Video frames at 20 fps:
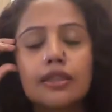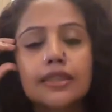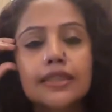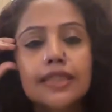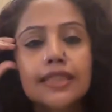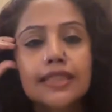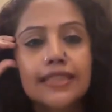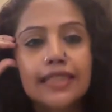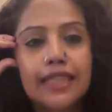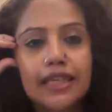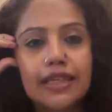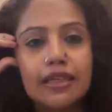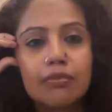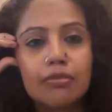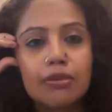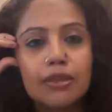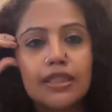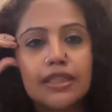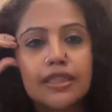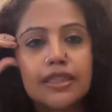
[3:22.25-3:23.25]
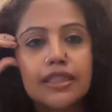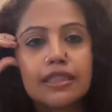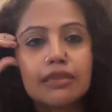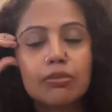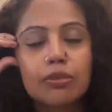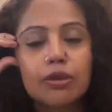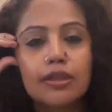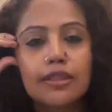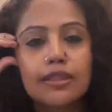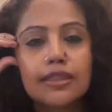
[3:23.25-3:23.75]
sustainability
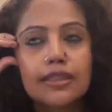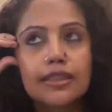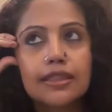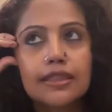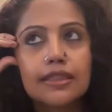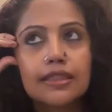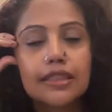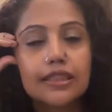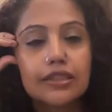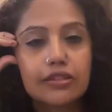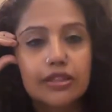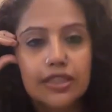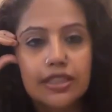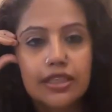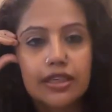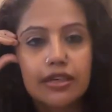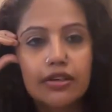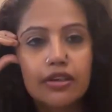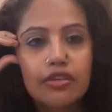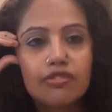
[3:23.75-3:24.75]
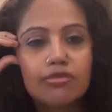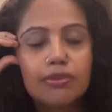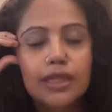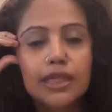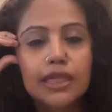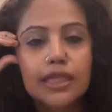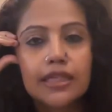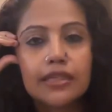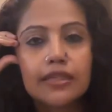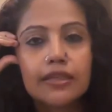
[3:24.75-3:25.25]
was an interest area of
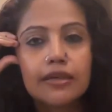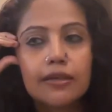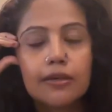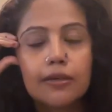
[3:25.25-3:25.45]
mine.